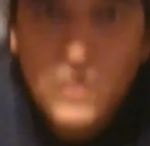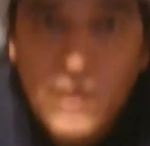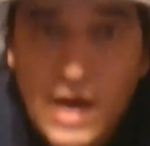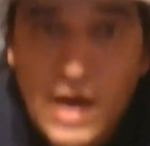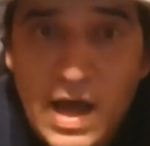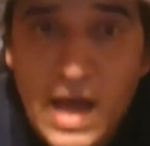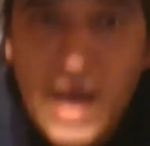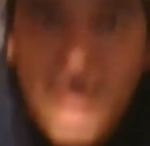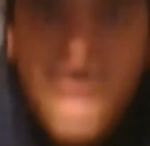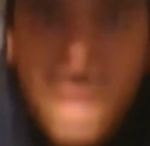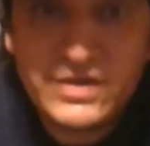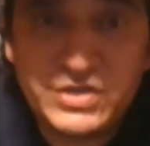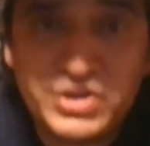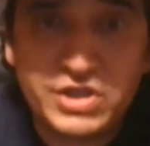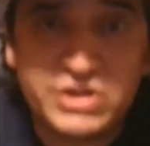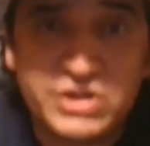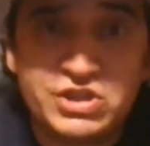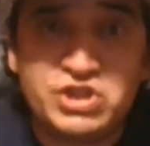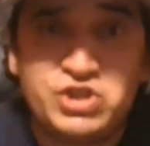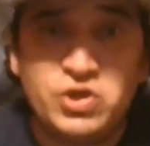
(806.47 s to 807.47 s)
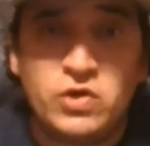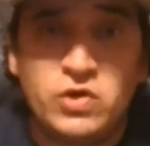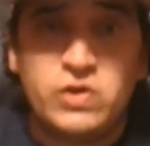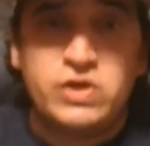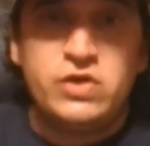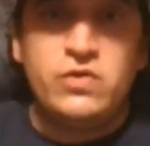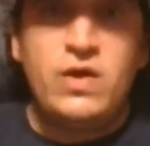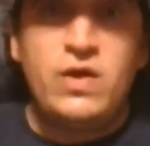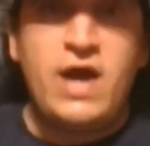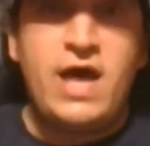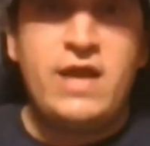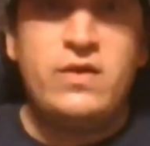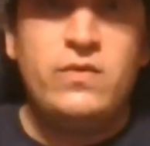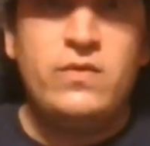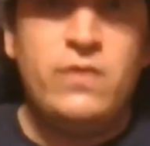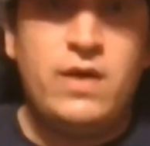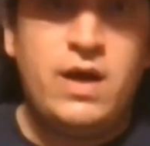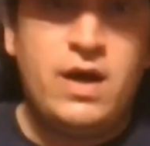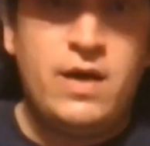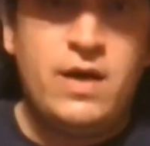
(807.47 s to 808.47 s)
I just showed you how
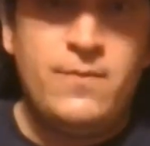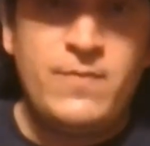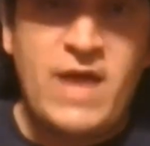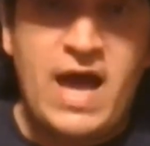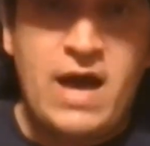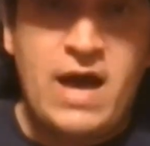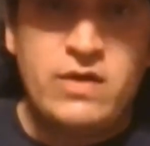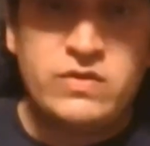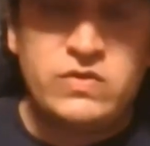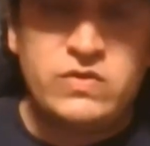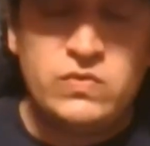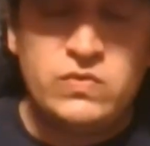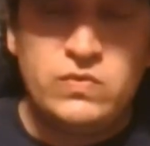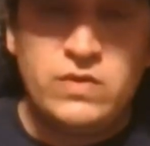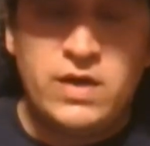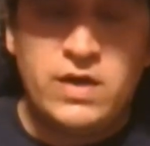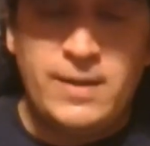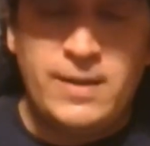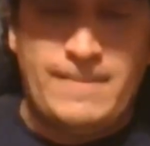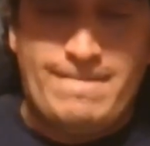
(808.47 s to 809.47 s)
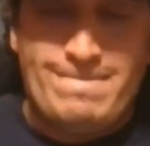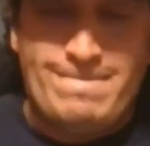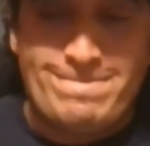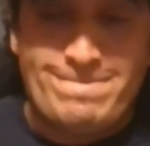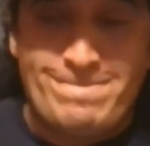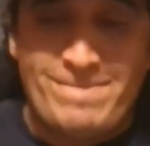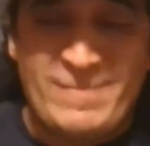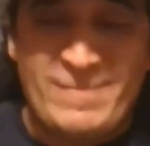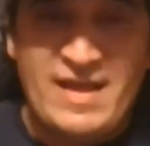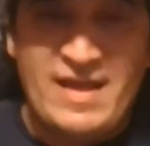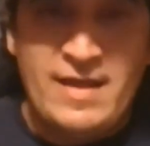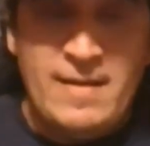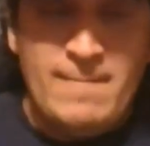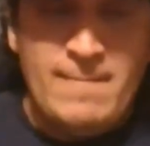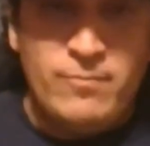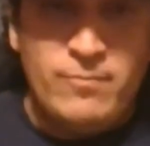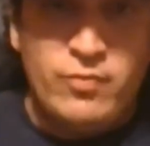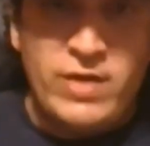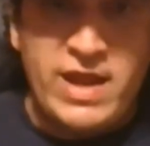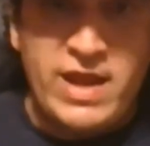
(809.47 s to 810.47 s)
to
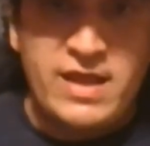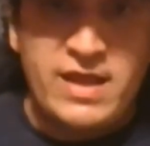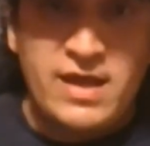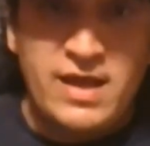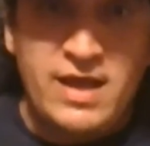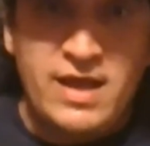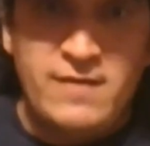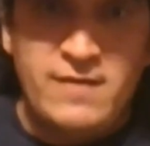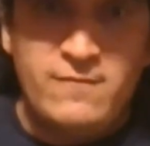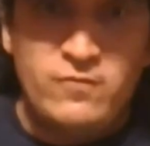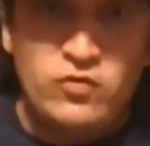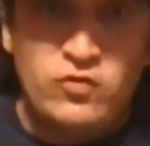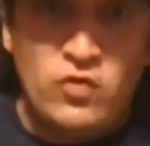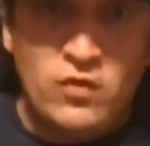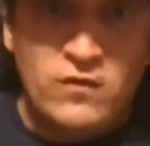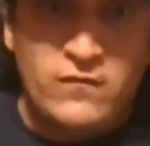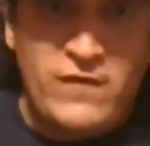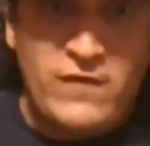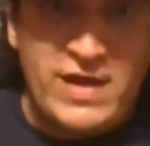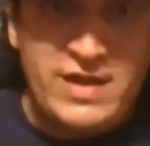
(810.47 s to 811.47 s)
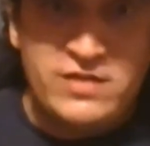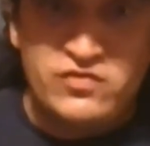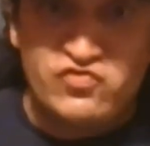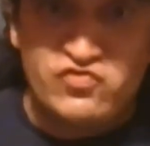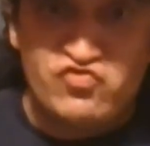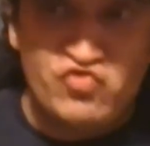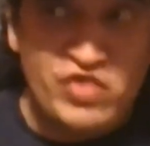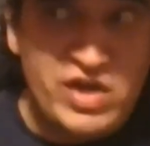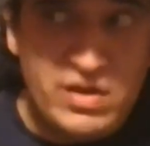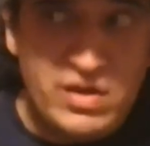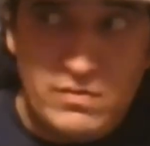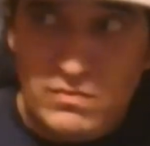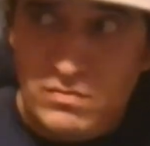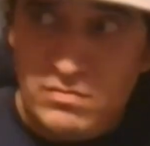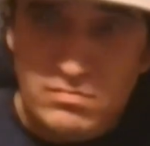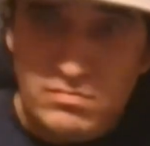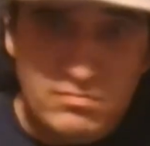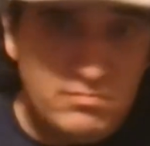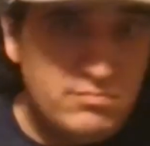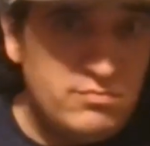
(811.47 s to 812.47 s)
break a dog fight in the street.
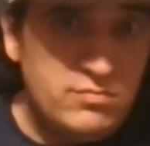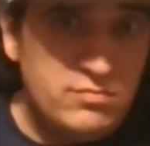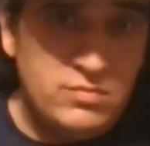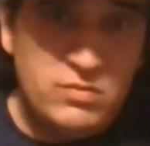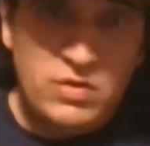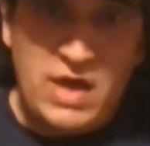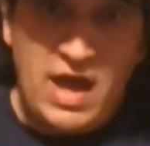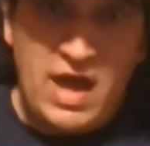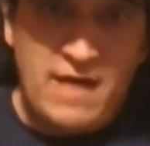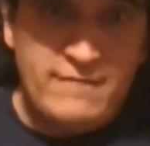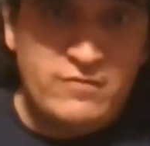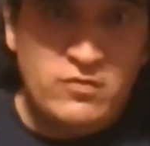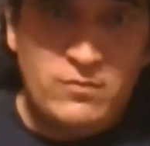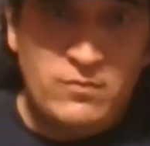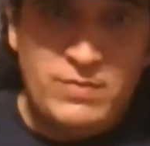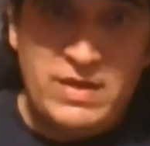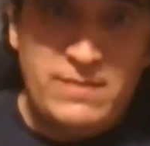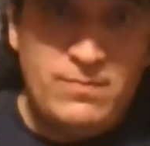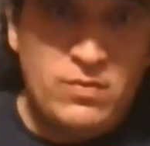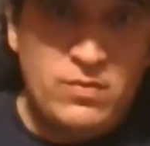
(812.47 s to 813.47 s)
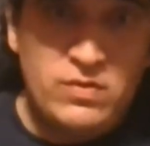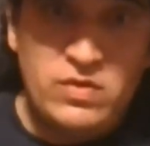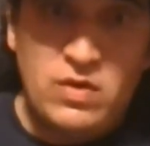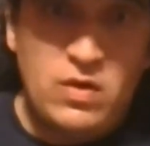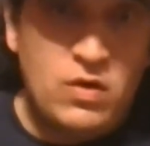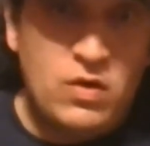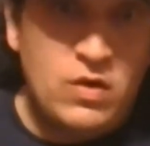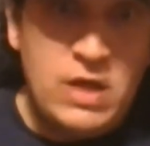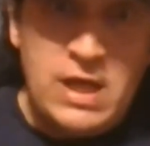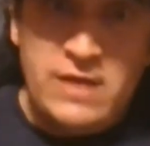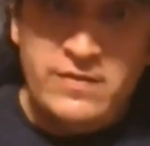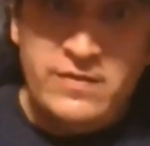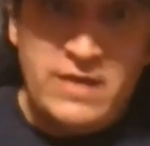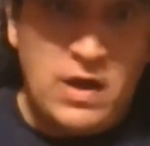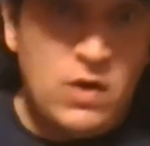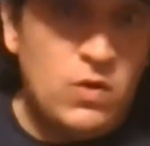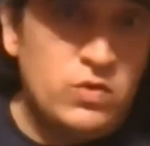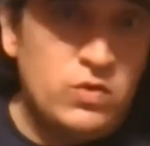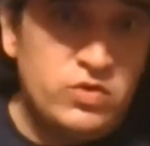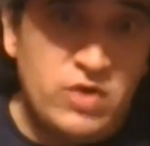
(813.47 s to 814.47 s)
You have two people. The
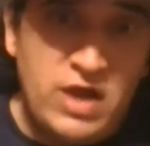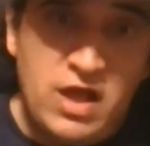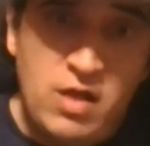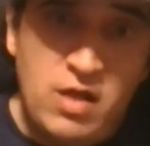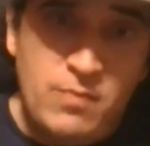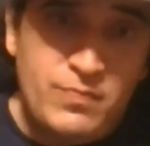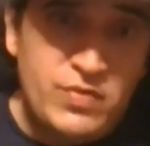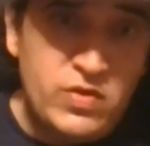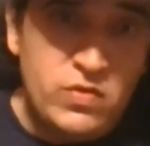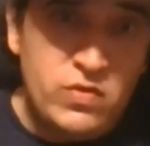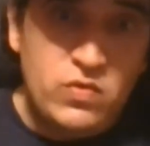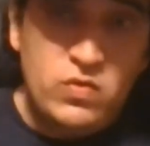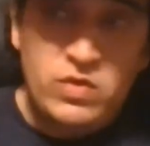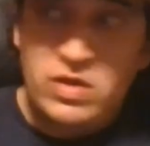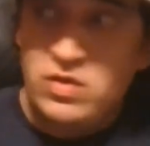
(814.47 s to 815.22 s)
owner help you.